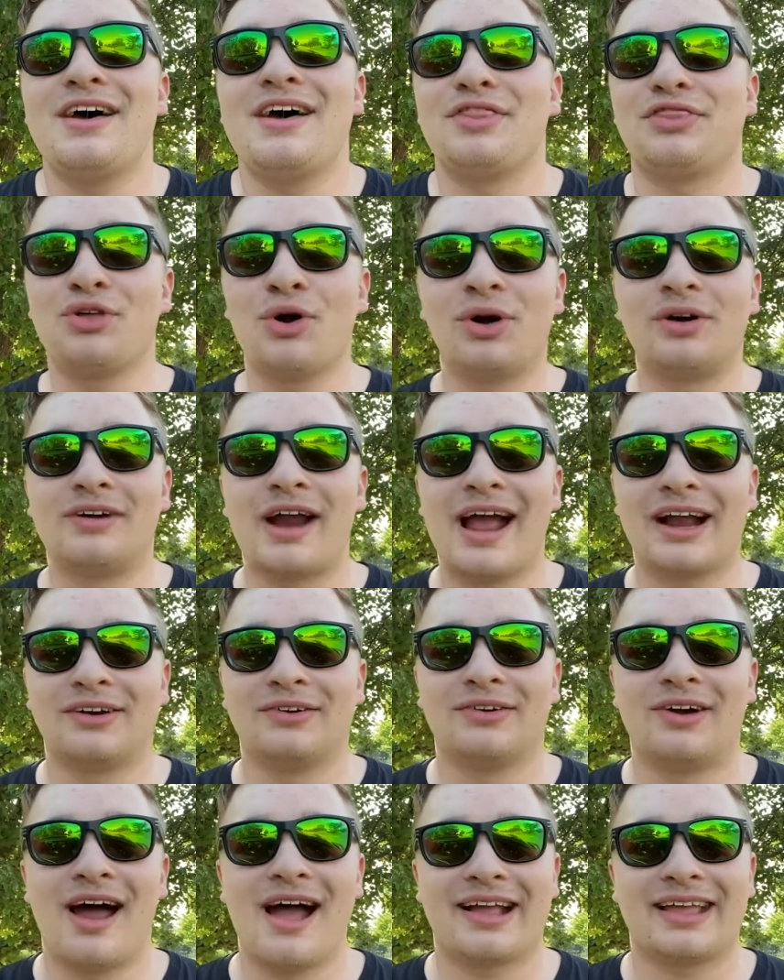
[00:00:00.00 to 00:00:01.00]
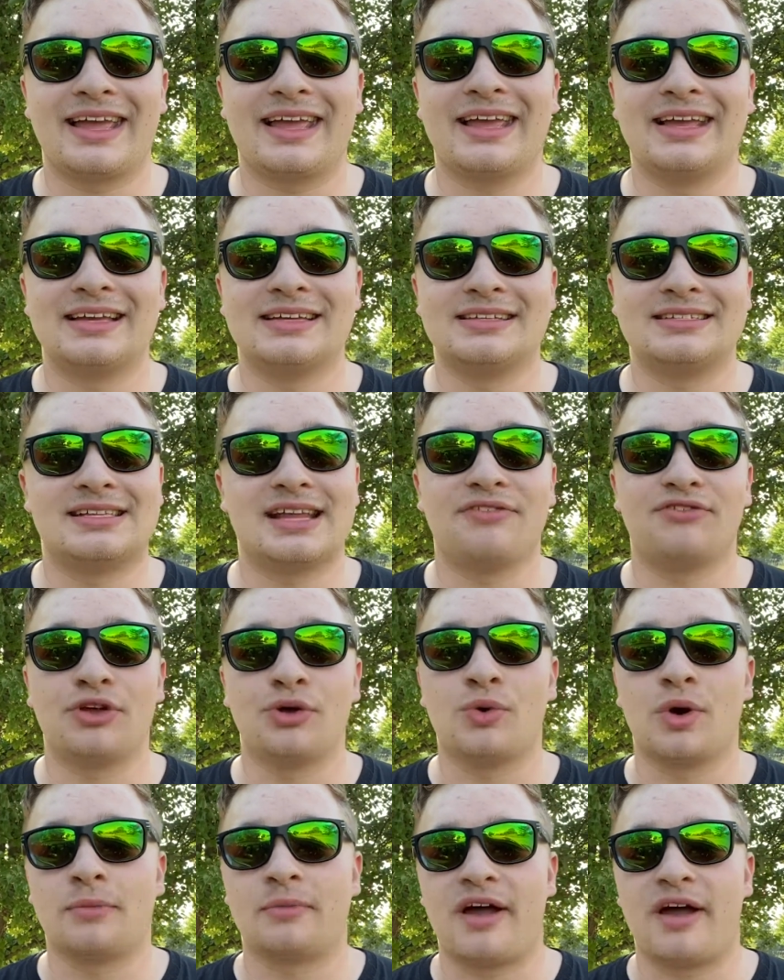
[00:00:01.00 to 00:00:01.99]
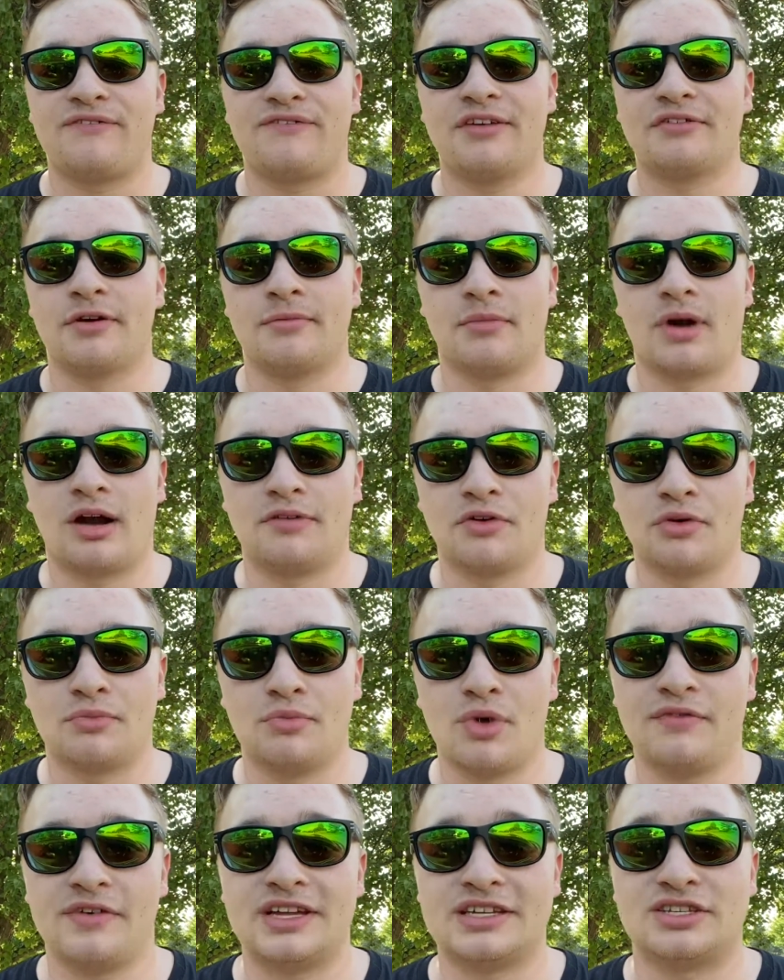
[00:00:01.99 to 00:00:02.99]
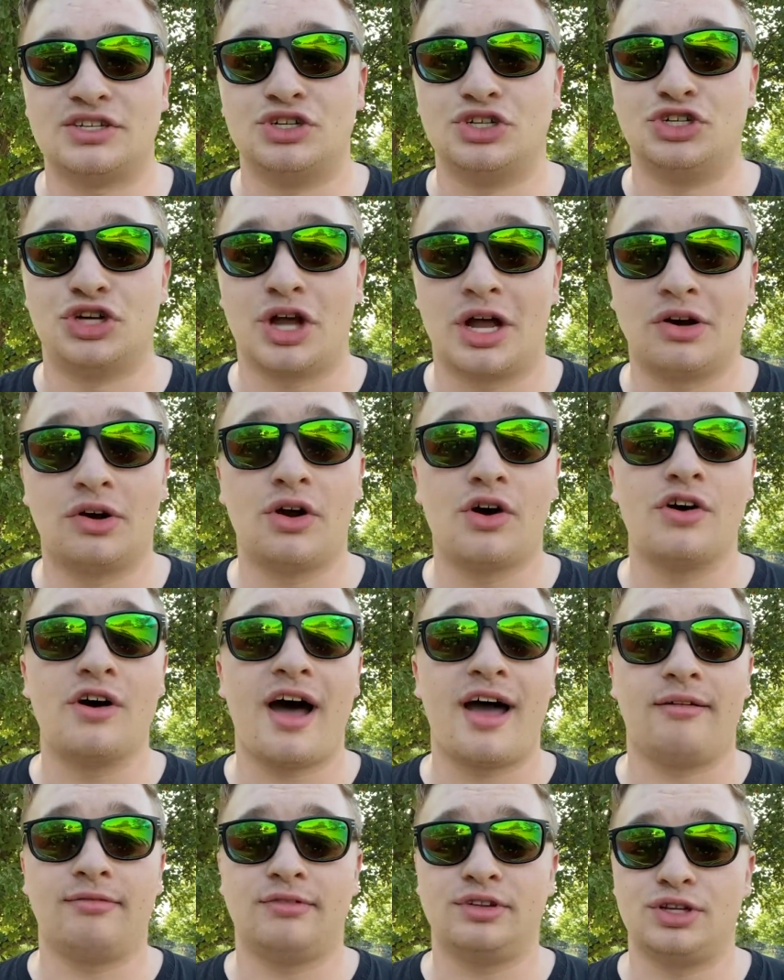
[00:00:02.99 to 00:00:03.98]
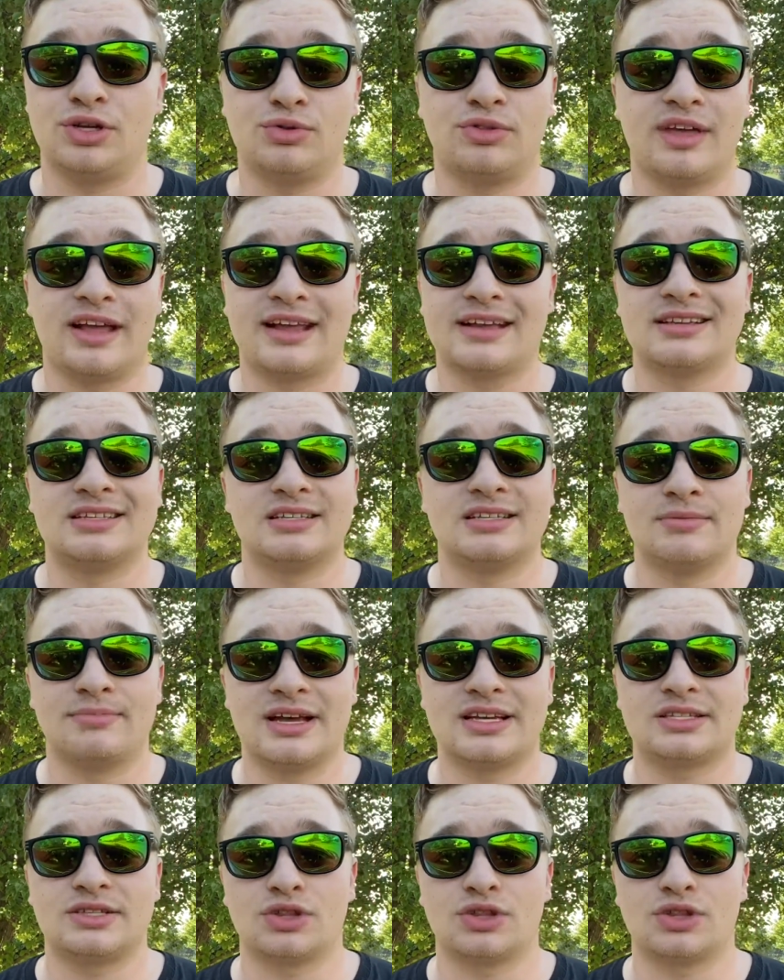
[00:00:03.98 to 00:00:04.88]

Thor: Ragnarok is definitely one of my favorite Marvel movies in general. I do think it's the best